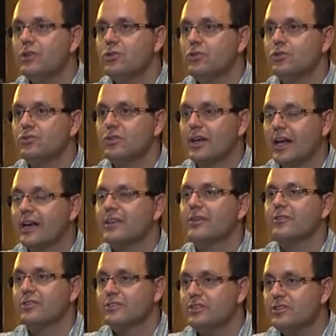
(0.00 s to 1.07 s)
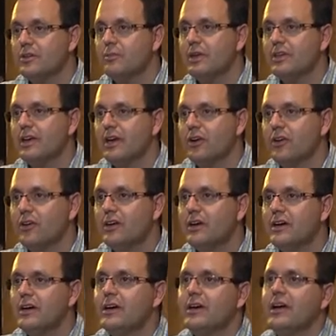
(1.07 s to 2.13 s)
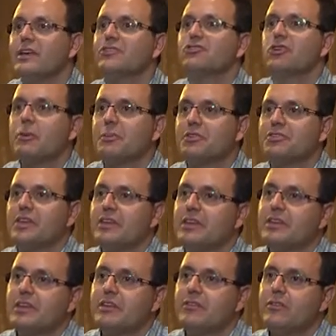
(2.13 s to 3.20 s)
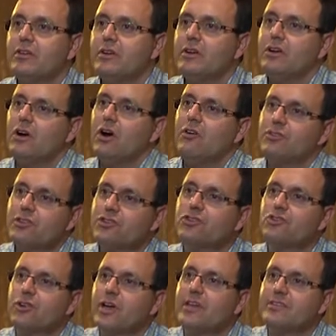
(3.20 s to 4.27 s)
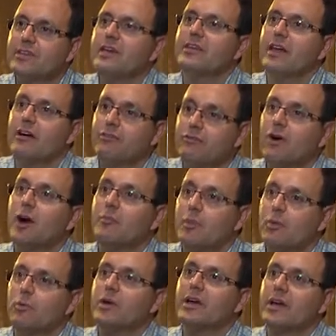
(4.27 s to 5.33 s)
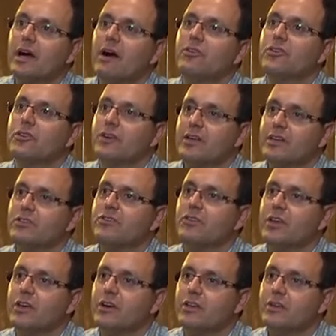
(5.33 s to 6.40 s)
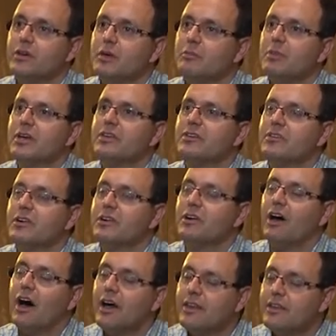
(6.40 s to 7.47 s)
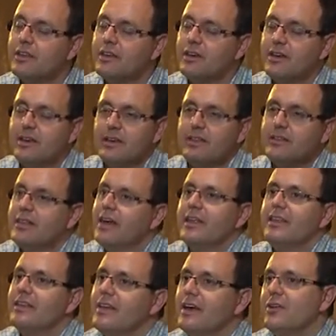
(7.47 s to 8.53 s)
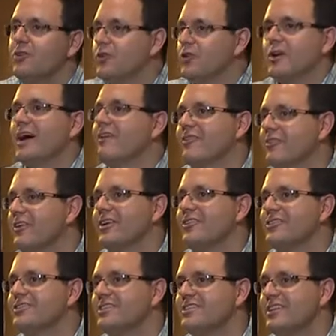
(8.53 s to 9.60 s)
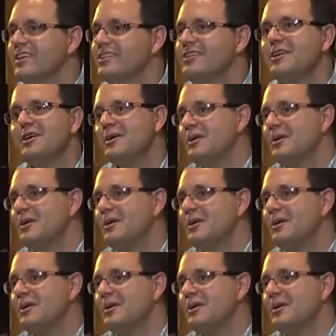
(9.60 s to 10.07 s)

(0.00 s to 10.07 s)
to select their resistant material is representative of the strains that a farmer would encounter in his field. Because if they're not, then you could have great resistance,